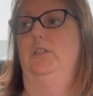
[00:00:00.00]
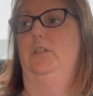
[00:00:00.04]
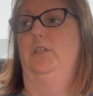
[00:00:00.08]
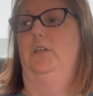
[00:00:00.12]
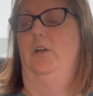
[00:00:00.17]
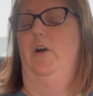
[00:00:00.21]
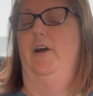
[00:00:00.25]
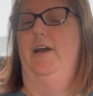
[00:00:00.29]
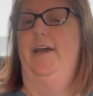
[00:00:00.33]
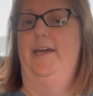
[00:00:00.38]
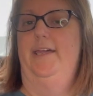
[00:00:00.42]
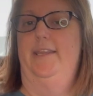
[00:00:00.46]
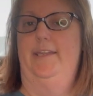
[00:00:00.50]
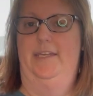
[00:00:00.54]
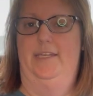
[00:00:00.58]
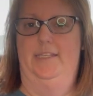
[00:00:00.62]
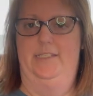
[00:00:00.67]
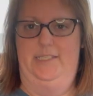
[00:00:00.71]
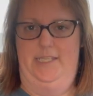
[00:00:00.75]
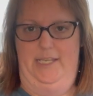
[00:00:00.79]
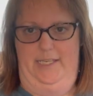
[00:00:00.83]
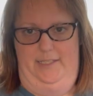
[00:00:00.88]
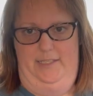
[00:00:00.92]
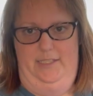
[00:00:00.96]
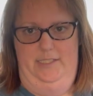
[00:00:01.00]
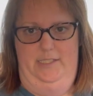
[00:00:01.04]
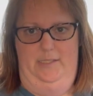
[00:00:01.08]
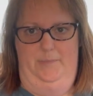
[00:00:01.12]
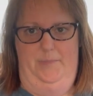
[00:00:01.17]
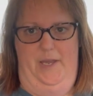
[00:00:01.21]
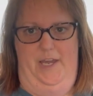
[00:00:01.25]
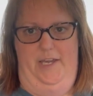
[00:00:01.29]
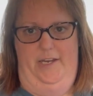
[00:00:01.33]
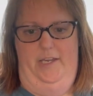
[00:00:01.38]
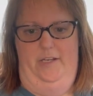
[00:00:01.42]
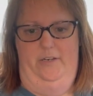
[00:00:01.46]
go ahead and take the
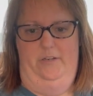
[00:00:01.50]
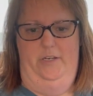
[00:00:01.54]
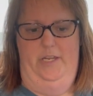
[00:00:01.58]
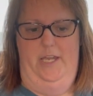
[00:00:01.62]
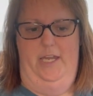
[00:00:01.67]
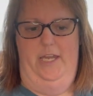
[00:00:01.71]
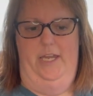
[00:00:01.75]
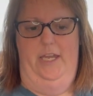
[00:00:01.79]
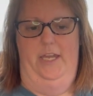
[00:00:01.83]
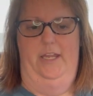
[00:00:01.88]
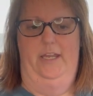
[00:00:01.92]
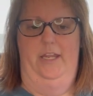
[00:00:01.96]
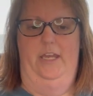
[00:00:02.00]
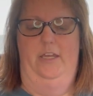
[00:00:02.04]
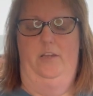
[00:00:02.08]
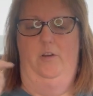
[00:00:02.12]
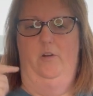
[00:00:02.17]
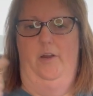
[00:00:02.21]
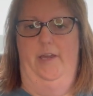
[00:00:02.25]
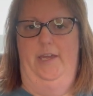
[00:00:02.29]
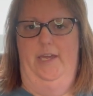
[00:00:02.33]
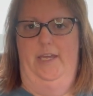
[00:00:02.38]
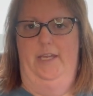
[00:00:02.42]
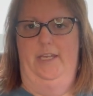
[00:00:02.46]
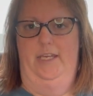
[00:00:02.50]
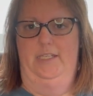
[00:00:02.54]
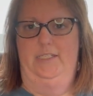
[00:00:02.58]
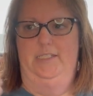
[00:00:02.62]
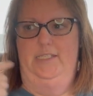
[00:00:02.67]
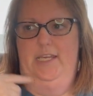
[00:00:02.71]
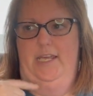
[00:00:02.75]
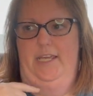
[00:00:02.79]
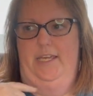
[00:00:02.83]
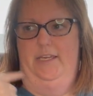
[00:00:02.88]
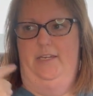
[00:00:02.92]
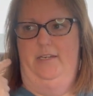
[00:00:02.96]
spot on her head and go ahead and
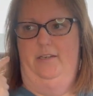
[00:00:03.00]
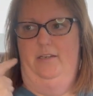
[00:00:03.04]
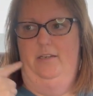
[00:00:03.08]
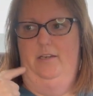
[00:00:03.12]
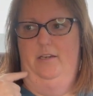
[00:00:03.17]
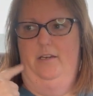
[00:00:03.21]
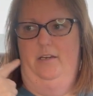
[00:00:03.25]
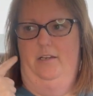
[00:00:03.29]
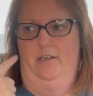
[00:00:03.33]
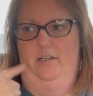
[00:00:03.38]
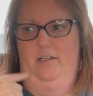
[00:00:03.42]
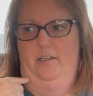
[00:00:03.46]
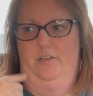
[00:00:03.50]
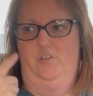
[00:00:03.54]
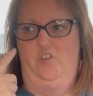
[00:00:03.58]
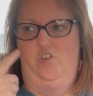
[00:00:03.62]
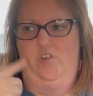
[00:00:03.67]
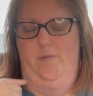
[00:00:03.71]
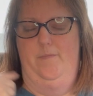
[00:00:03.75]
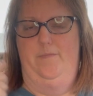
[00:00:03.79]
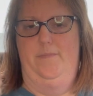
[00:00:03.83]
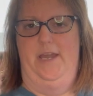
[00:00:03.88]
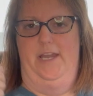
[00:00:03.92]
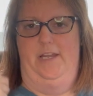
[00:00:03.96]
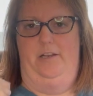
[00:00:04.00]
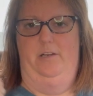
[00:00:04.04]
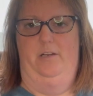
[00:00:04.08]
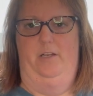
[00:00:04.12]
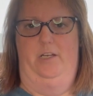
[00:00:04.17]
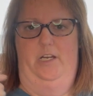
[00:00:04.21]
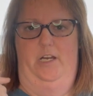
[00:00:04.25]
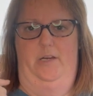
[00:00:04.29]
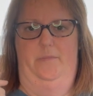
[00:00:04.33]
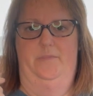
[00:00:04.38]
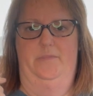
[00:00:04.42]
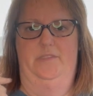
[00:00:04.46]
take uh, trim back her
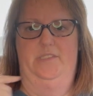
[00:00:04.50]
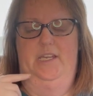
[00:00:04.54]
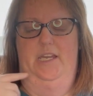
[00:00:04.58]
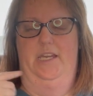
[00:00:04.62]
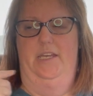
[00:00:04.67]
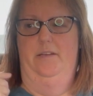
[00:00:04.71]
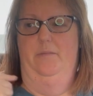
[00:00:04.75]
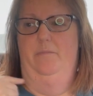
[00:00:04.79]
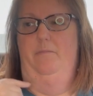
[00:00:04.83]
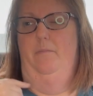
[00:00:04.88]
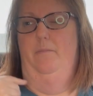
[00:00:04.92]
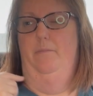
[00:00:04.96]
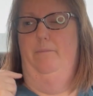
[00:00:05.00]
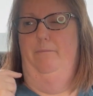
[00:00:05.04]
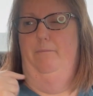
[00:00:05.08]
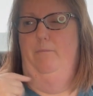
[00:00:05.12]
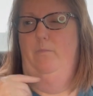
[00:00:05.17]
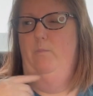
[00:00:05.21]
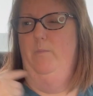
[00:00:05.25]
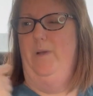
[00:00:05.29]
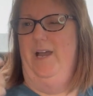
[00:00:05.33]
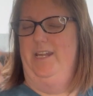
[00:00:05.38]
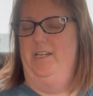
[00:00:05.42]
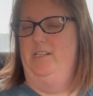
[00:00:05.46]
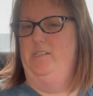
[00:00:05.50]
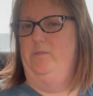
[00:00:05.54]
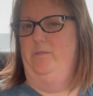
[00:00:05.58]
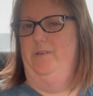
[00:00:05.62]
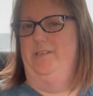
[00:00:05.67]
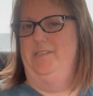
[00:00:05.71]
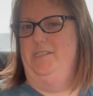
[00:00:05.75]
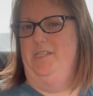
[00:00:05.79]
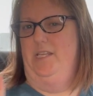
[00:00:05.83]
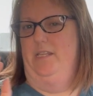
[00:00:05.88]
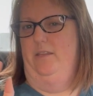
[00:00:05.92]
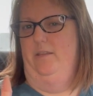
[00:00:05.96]
gums and might as
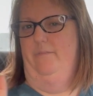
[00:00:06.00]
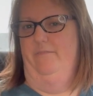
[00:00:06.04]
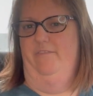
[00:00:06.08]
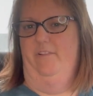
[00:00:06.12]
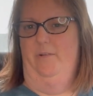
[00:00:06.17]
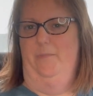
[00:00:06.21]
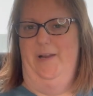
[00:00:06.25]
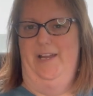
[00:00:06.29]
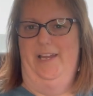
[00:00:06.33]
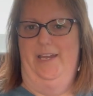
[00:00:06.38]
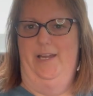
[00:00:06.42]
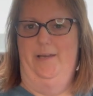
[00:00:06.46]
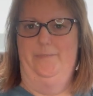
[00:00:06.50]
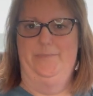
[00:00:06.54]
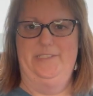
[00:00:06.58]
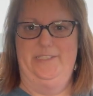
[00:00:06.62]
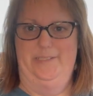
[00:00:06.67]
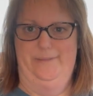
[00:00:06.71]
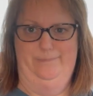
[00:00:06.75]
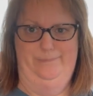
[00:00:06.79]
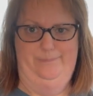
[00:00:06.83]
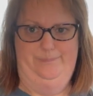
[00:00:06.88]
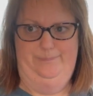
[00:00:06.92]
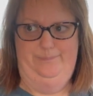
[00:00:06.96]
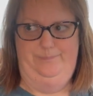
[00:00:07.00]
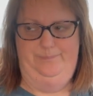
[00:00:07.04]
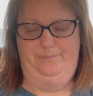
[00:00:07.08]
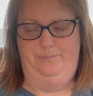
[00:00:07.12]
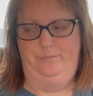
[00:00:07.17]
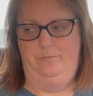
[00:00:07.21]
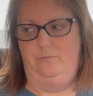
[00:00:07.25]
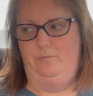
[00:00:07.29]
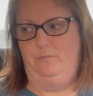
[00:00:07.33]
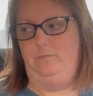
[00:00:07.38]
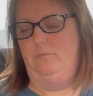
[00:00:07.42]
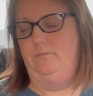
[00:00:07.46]
well send them for biopsy.
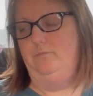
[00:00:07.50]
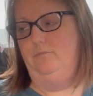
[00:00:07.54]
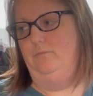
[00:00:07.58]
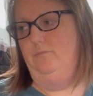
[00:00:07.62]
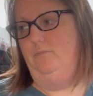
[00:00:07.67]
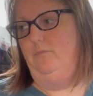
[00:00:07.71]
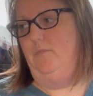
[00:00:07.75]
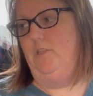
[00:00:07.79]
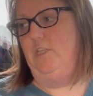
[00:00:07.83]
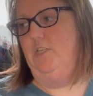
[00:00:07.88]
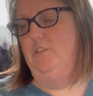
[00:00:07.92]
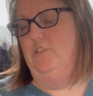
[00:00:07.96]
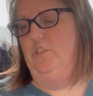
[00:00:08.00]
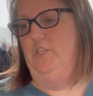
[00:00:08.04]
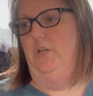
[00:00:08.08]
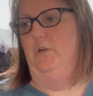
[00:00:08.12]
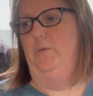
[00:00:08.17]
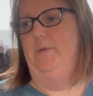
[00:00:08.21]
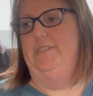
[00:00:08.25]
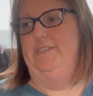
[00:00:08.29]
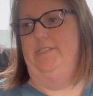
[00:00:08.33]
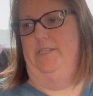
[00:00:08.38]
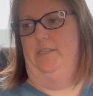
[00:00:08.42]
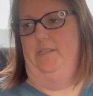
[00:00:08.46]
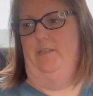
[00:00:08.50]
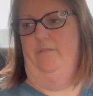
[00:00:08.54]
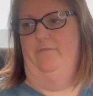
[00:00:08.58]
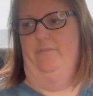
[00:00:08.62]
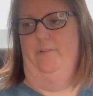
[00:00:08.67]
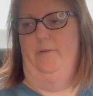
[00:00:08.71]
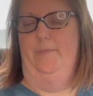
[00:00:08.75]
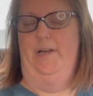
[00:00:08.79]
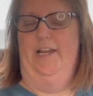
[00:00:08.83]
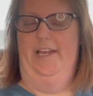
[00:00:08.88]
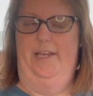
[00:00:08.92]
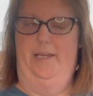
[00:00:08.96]
So we sent them
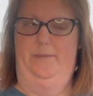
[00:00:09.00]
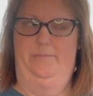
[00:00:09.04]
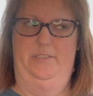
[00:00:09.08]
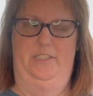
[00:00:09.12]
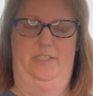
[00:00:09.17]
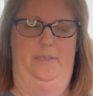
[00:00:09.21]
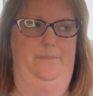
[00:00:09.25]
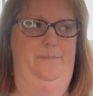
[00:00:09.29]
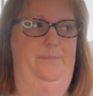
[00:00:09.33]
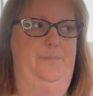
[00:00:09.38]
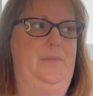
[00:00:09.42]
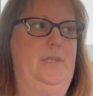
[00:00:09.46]
for biopsy.